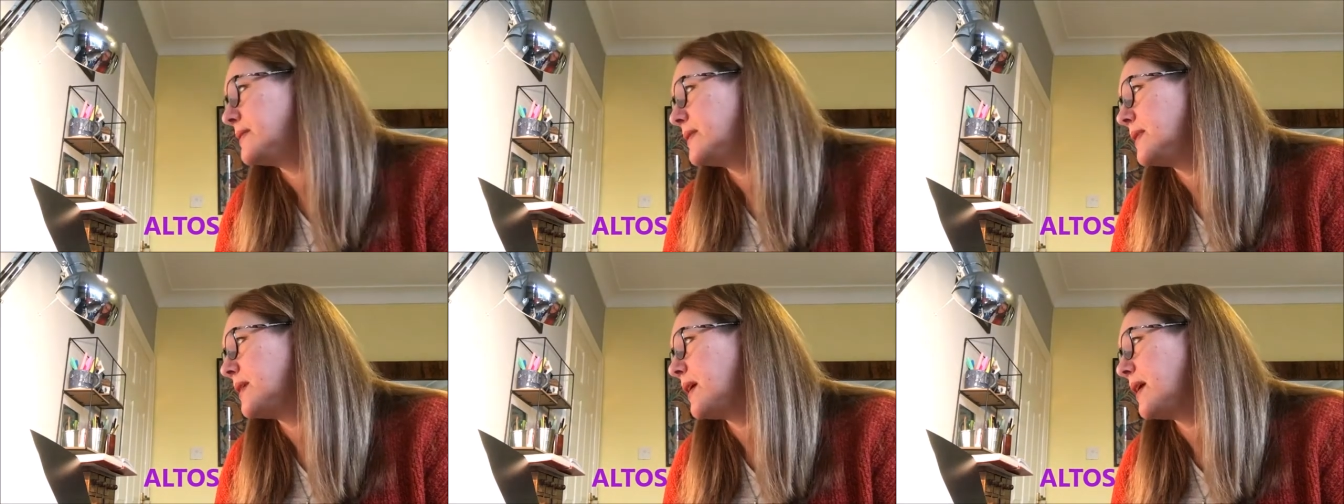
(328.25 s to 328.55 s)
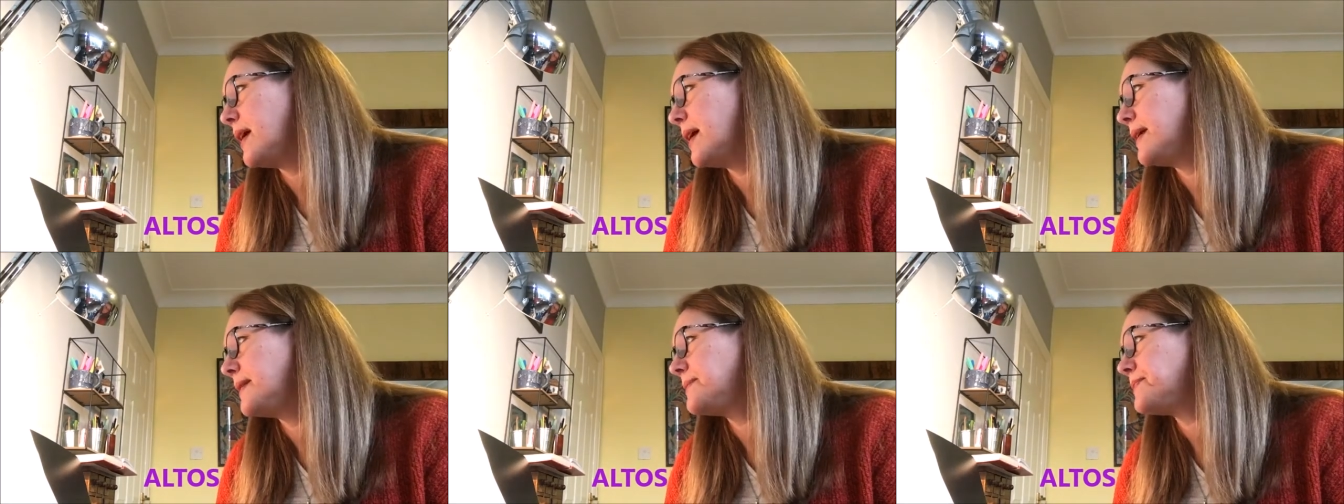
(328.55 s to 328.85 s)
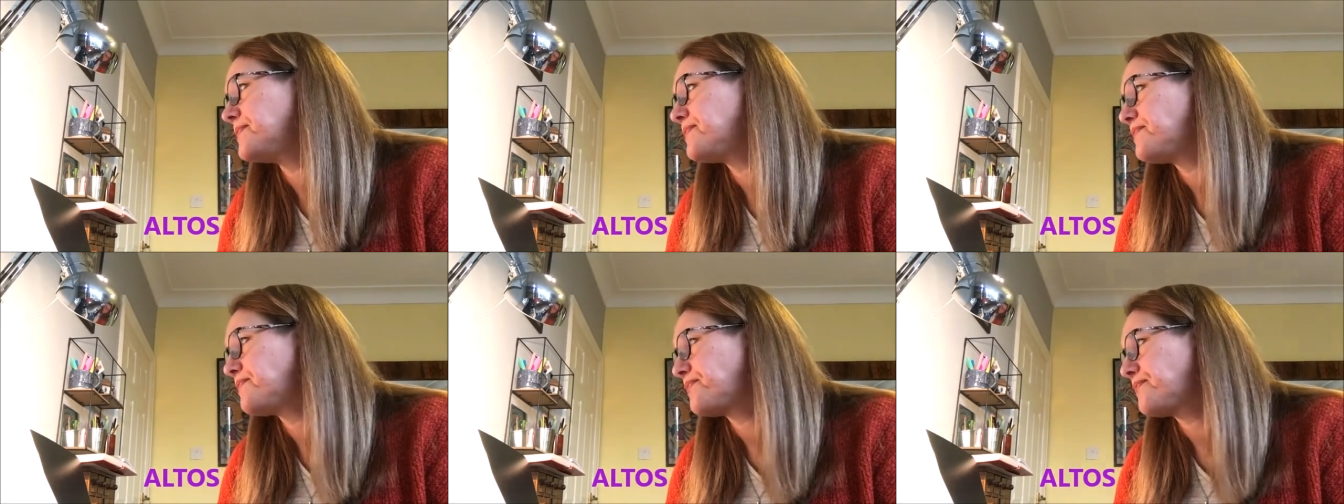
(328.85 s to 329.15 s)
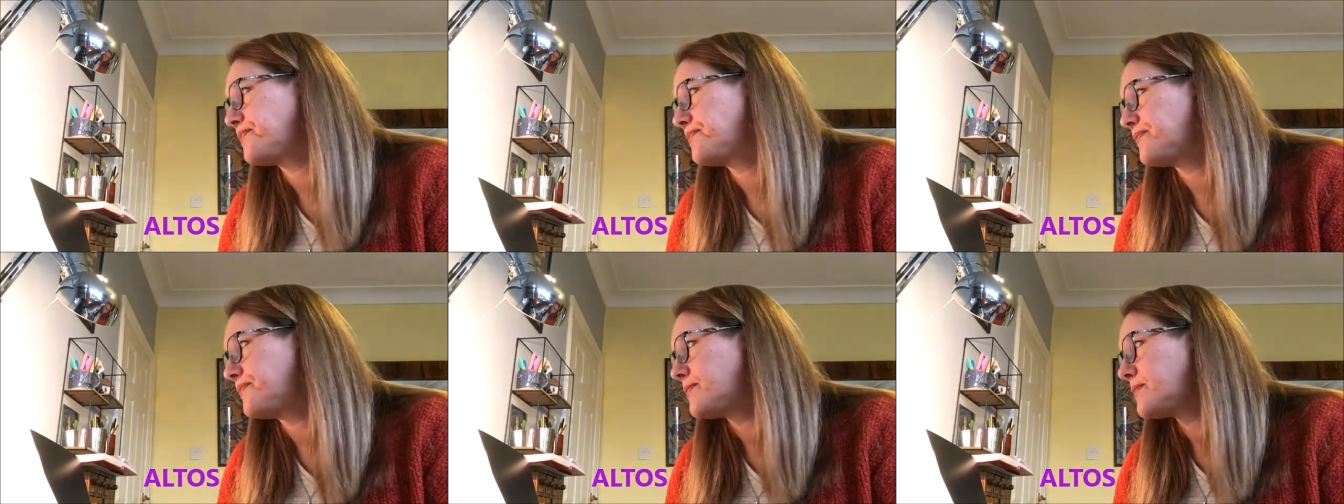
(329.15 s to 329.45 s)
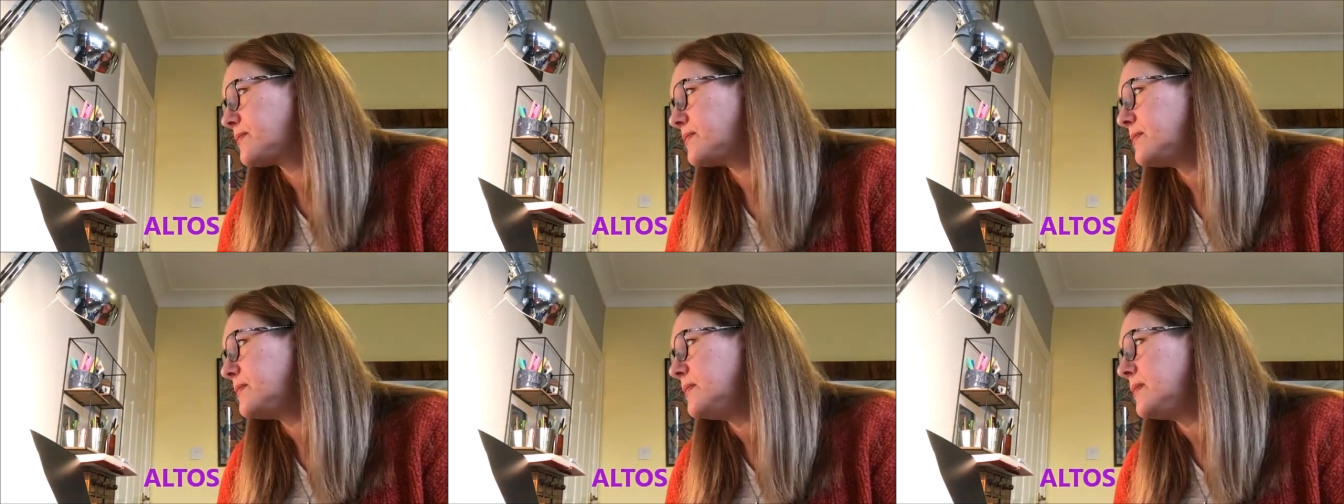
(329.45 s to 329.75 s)
okay?
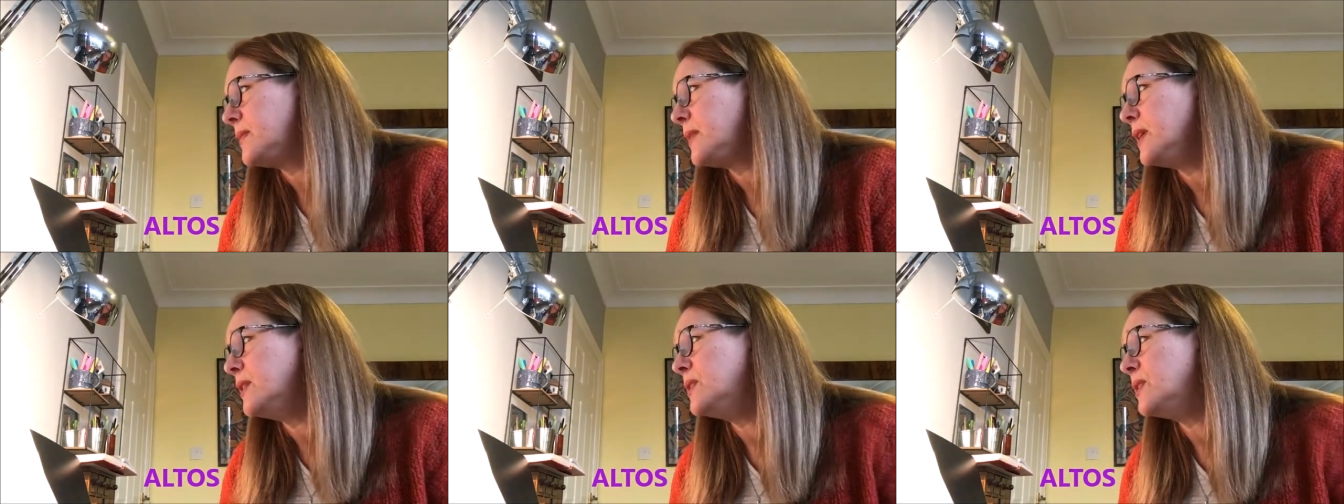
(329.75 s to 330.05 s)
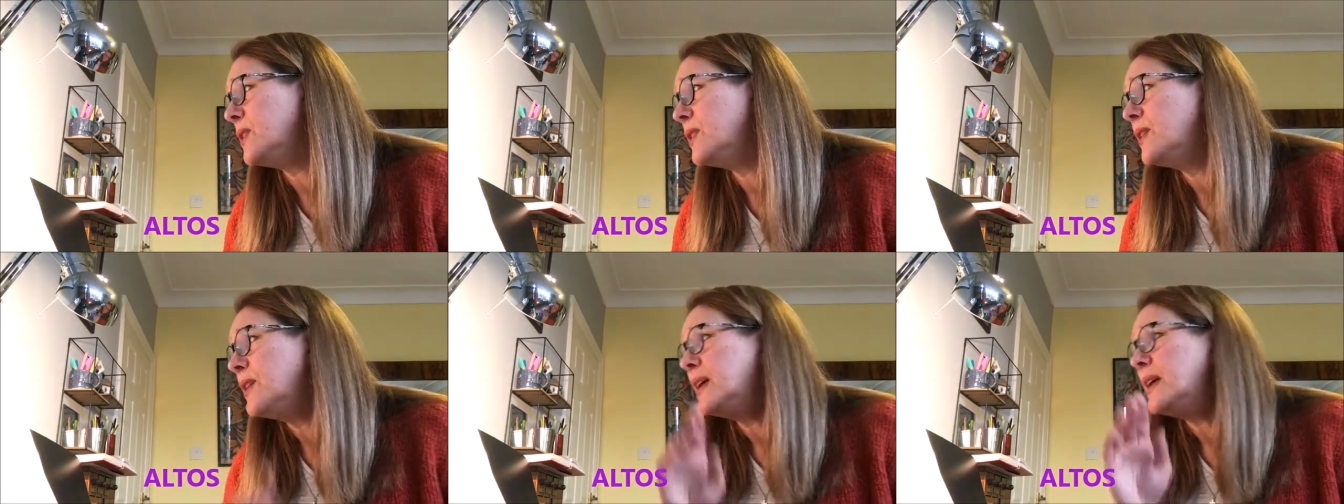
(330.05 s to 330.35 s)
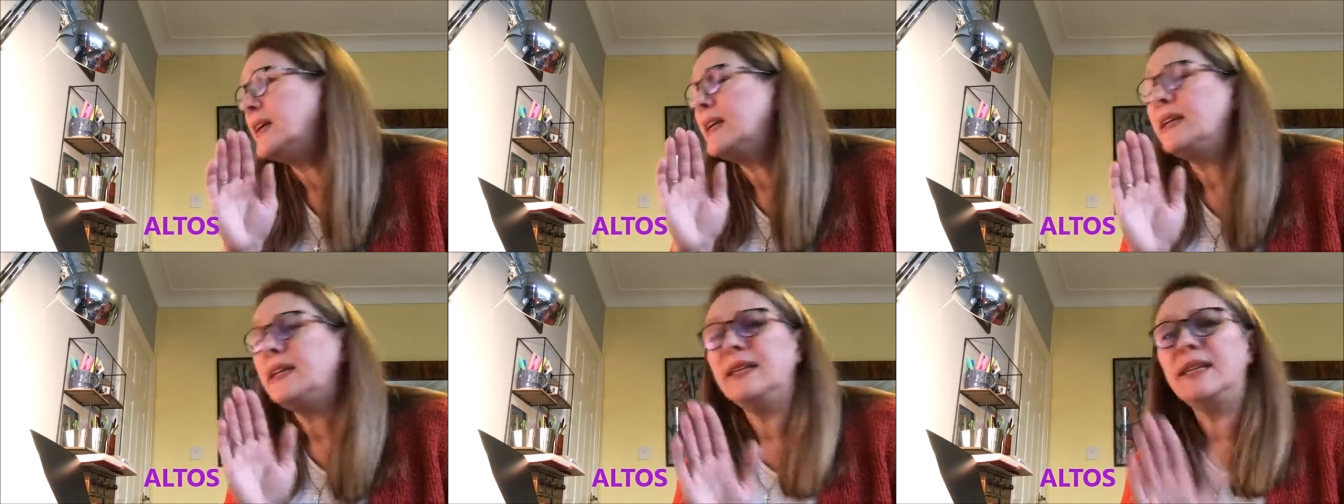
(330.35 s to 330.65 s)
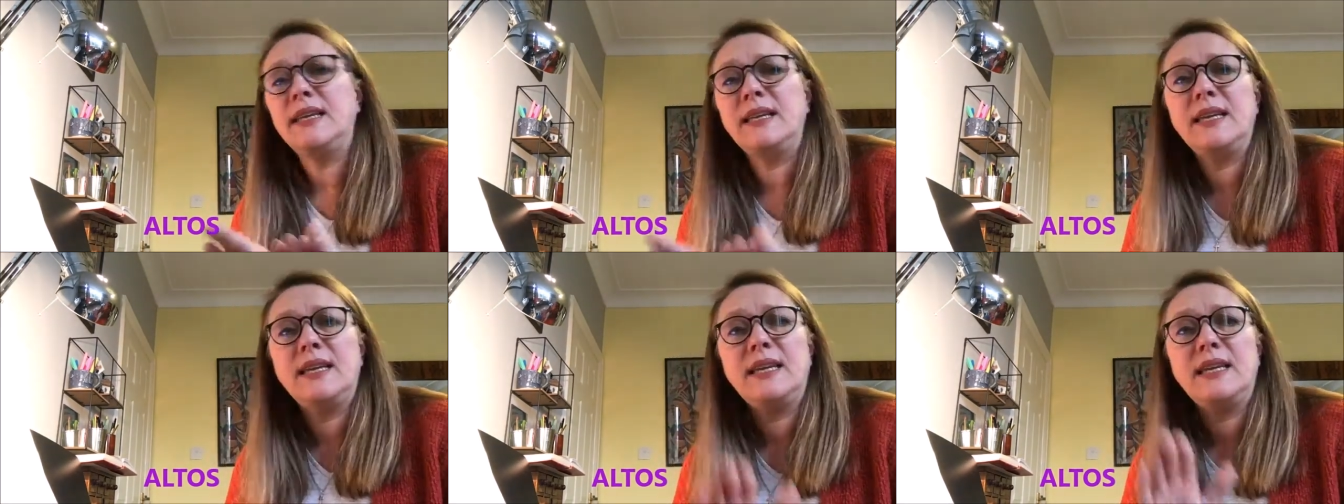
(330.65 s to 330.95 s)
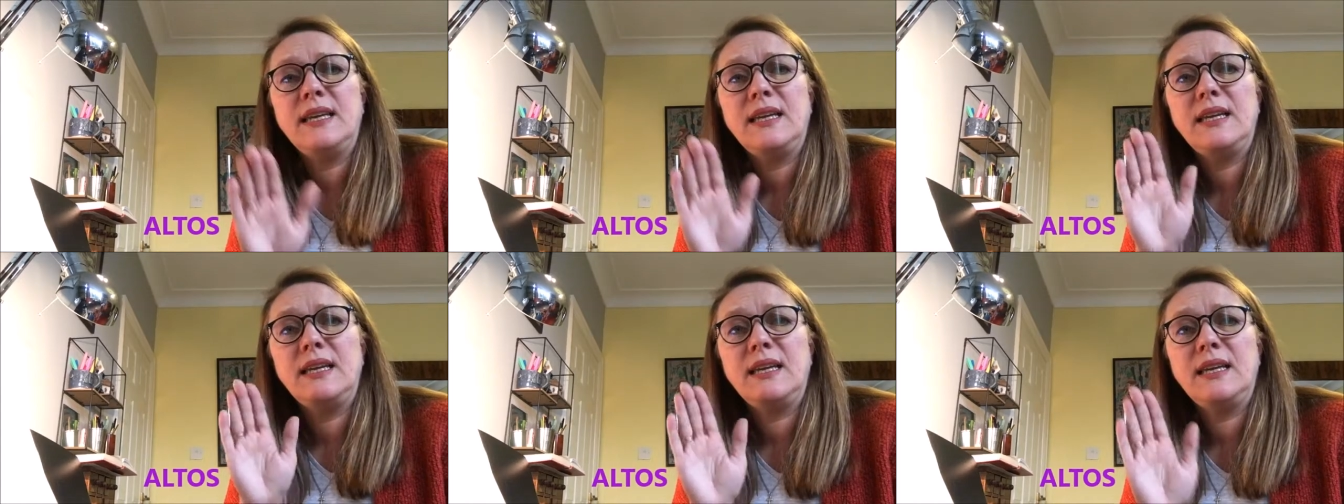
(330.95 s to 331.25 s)
So
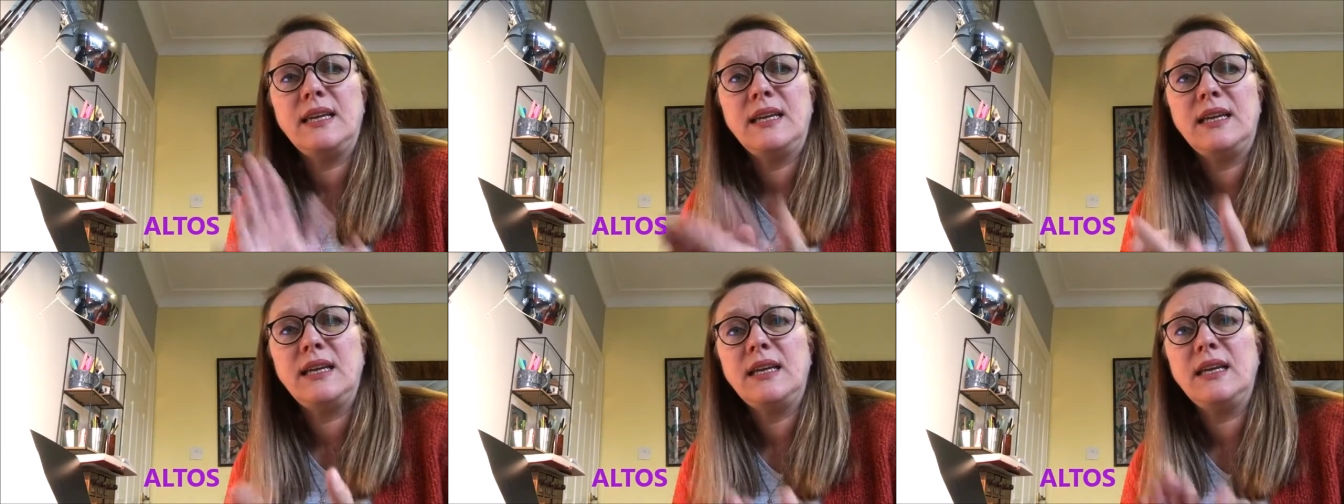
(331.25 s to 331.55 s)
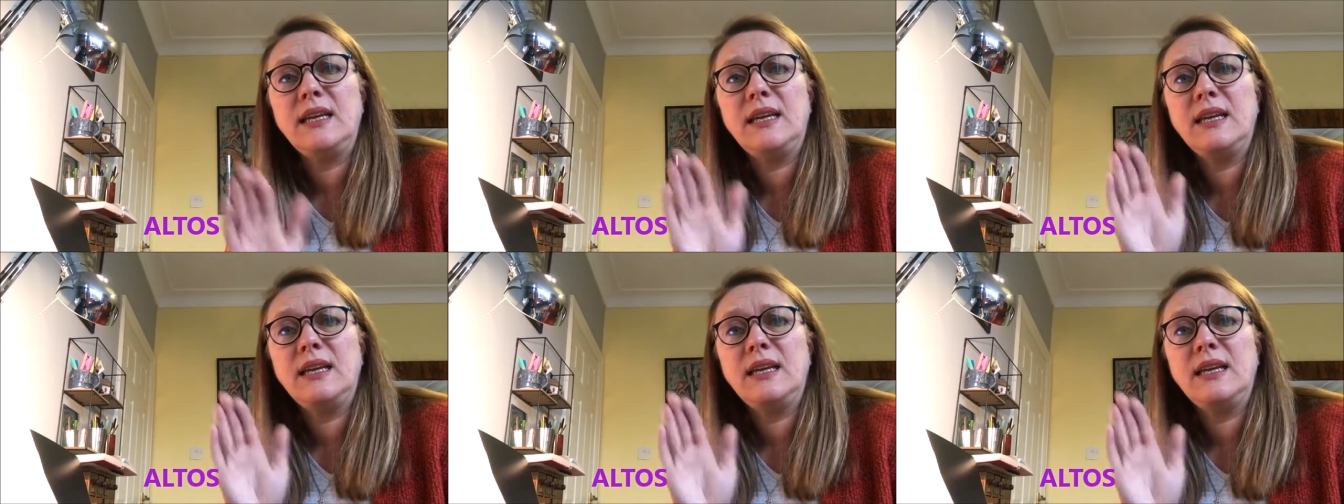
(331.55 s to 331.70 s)
knees.